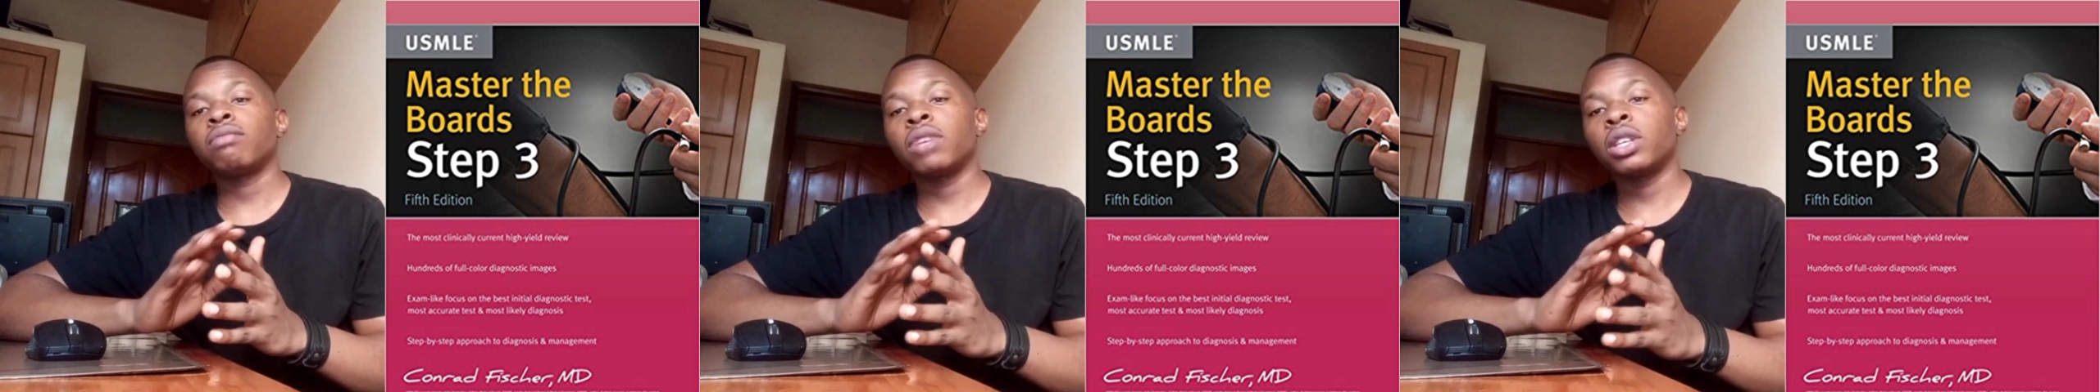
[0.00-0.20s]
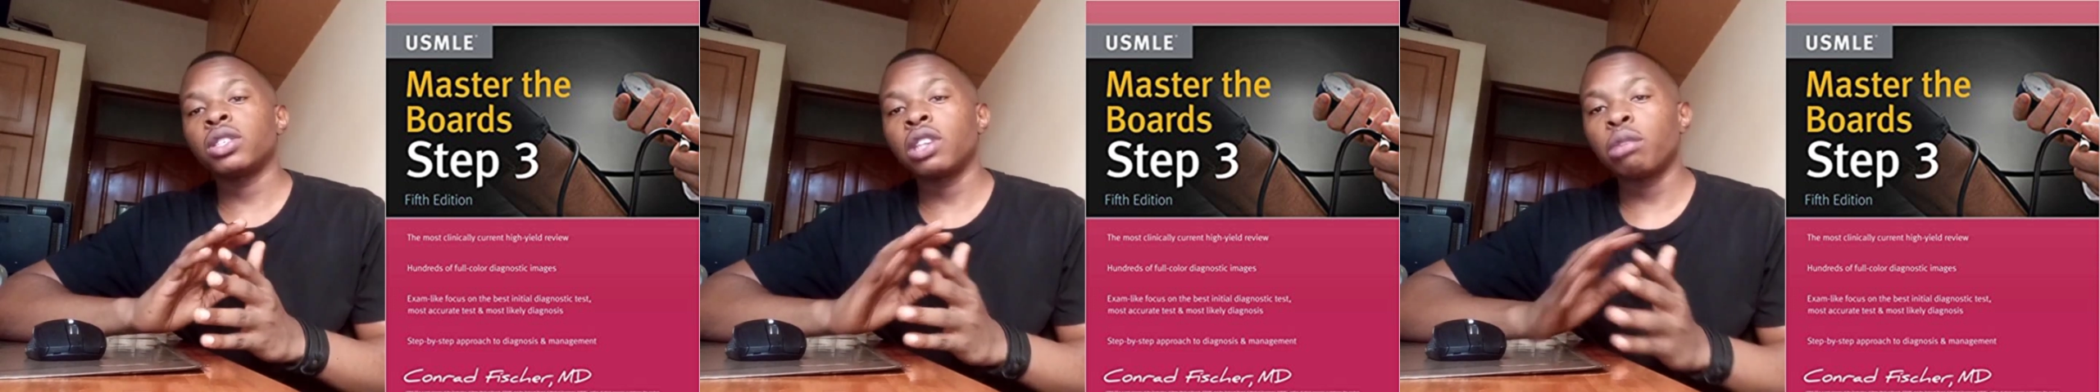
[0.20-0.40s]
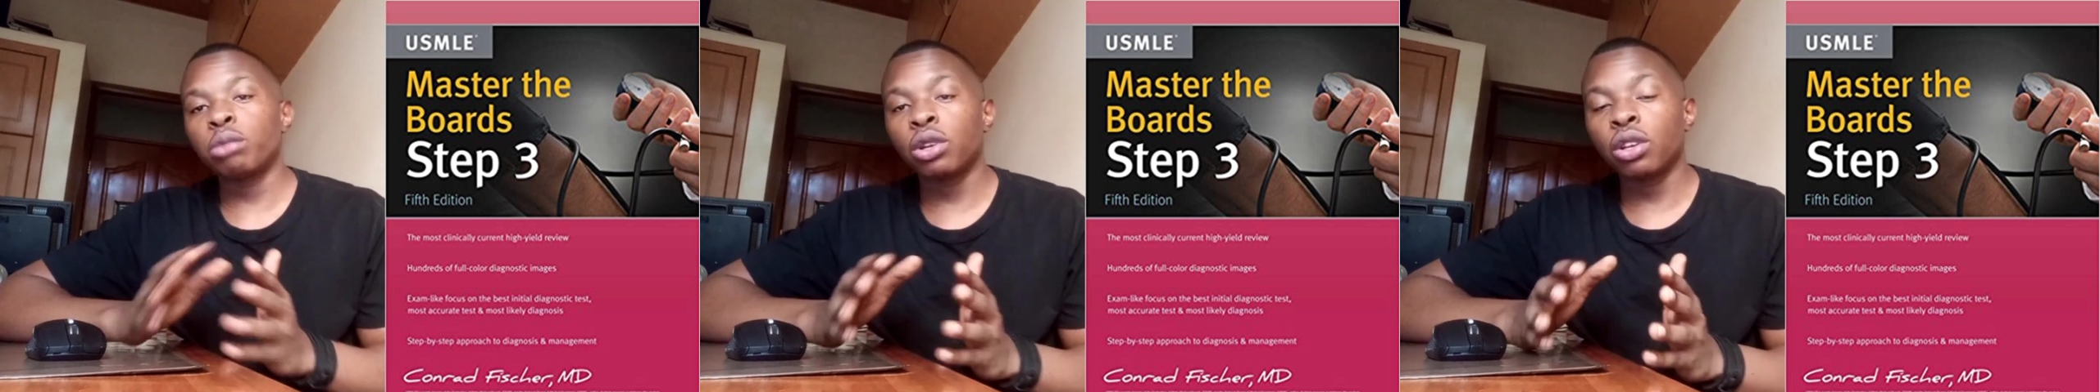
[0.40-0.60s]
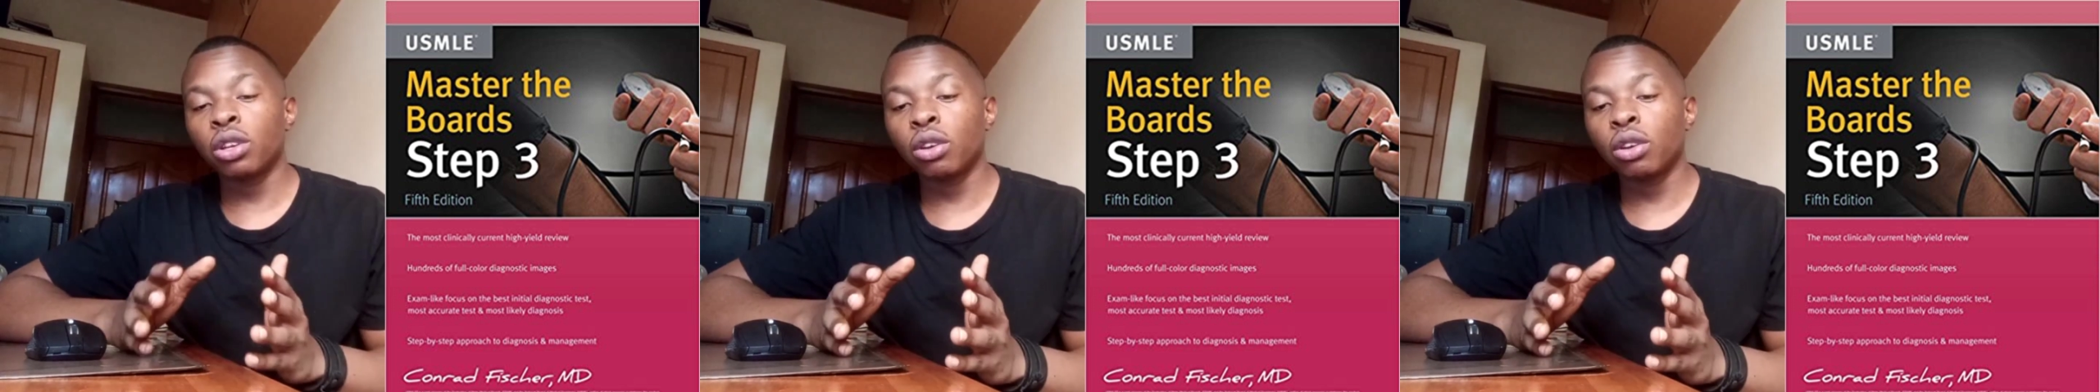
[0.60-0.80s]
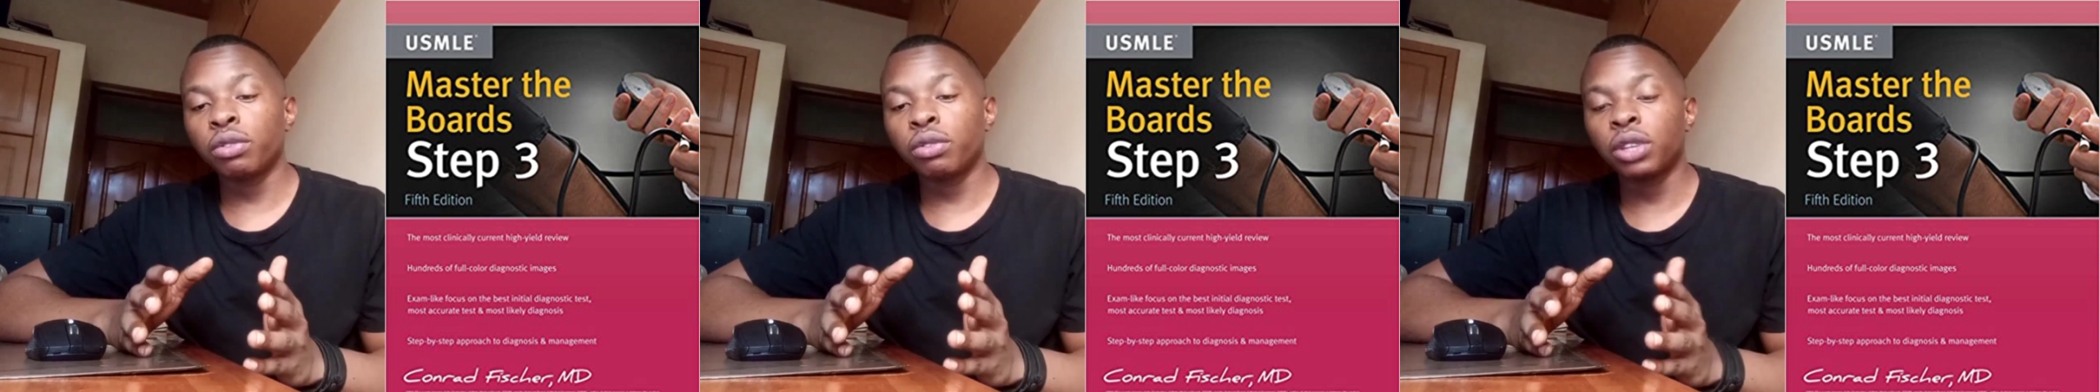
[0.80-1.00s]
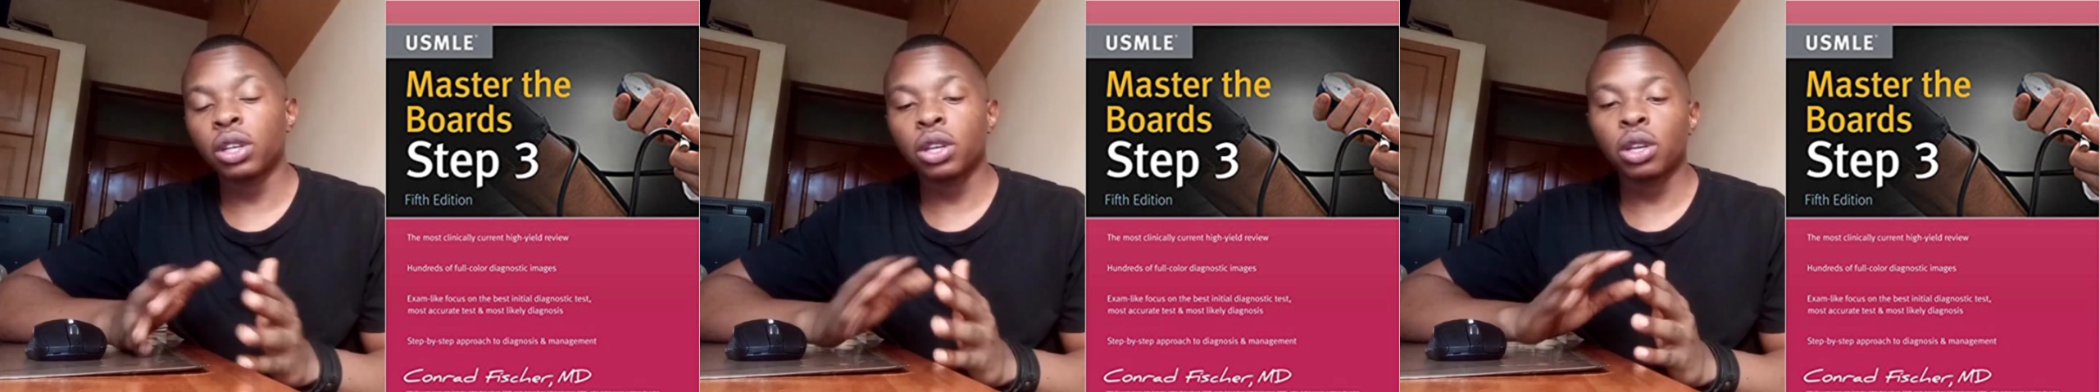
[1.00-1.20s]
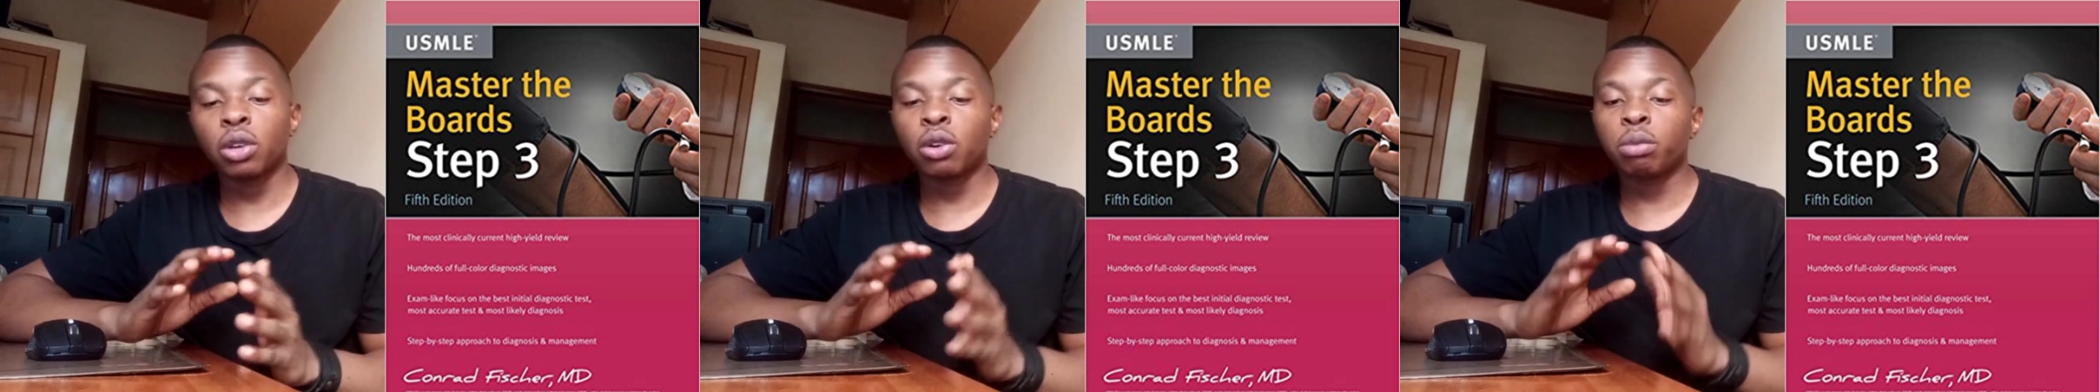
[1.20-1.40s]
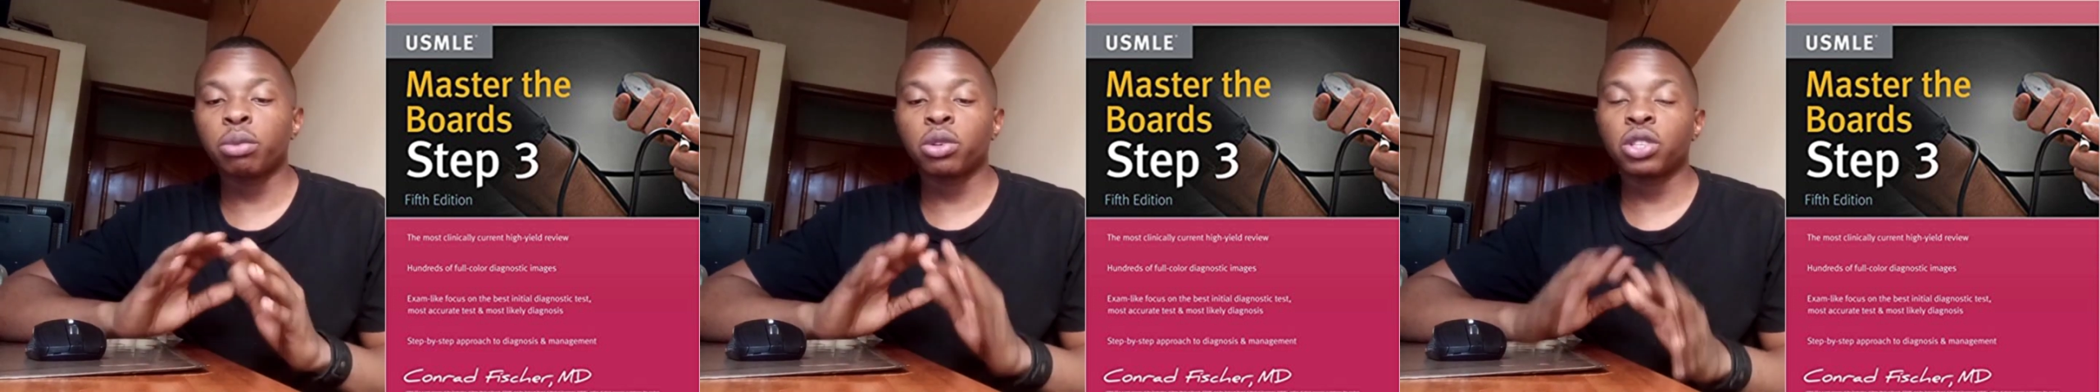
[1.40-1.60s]
a summary of the
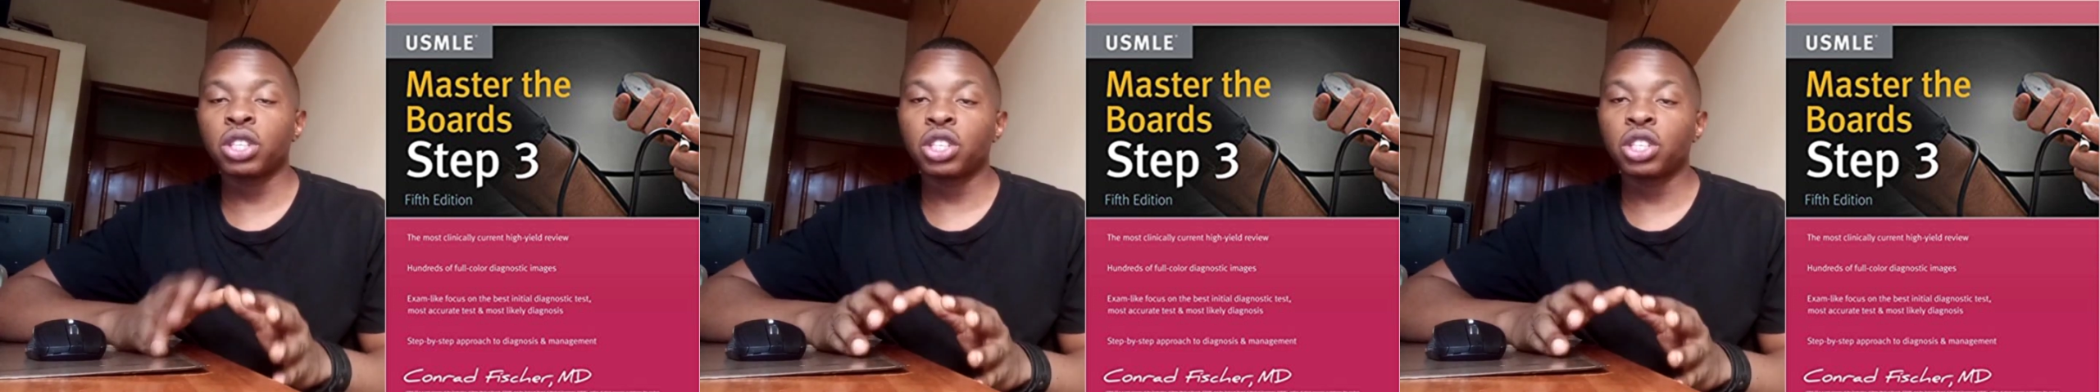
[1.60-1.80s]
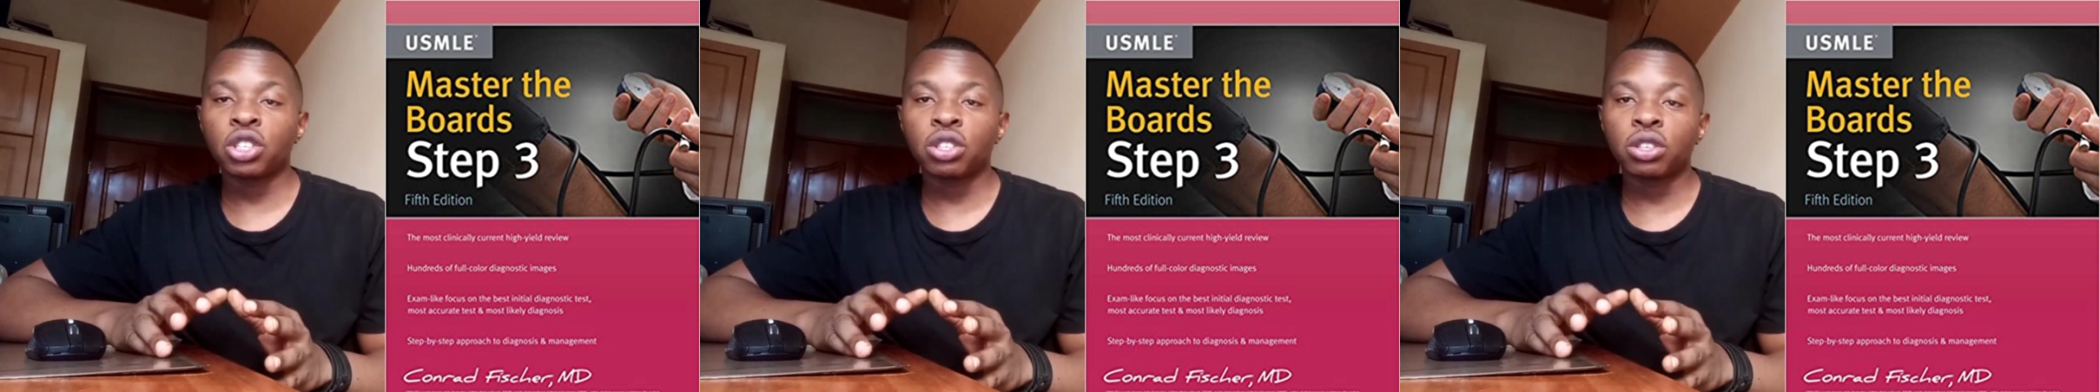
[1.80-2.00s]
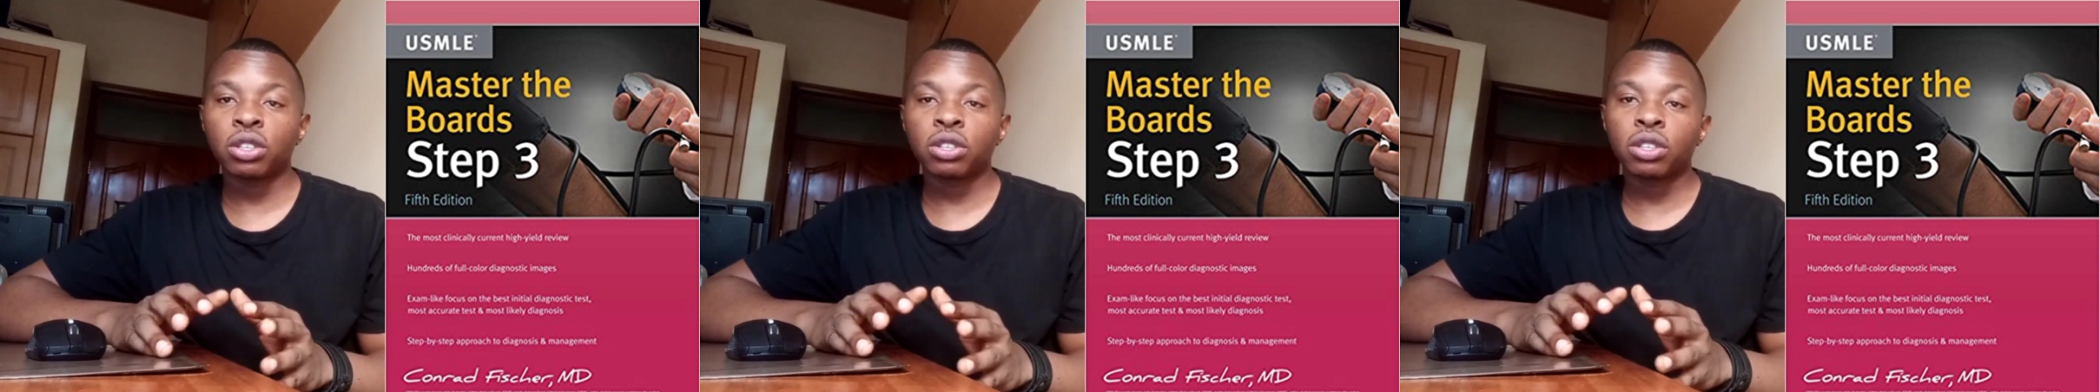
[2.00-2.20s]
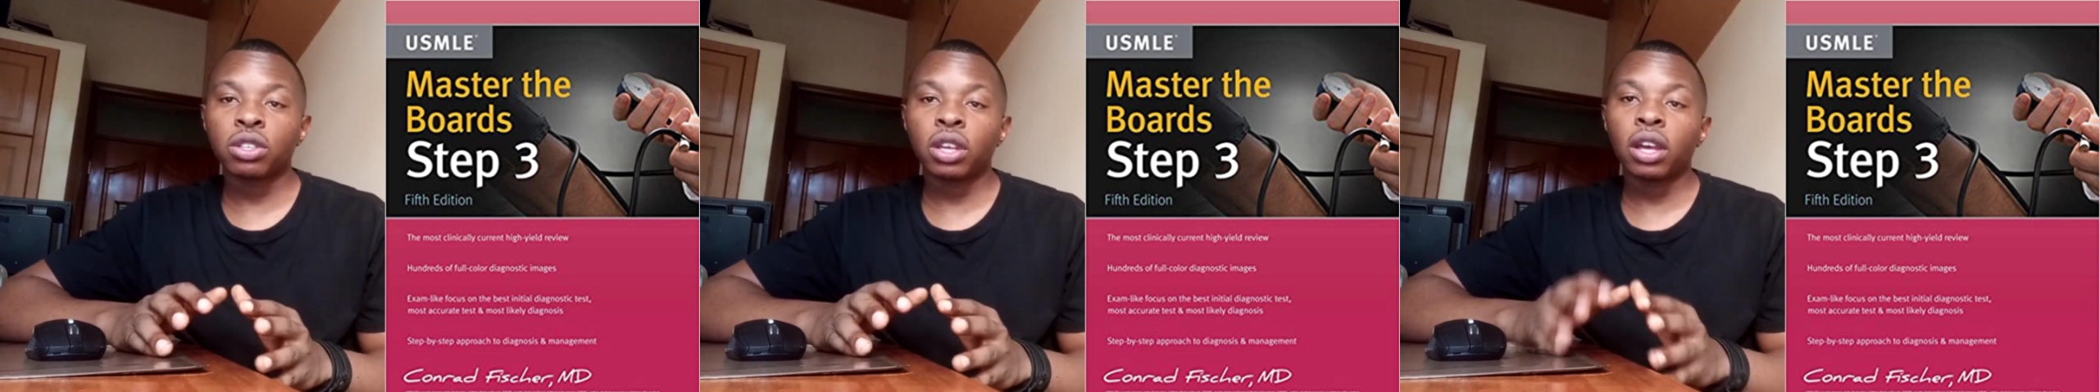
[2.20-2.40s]
clinical procedures,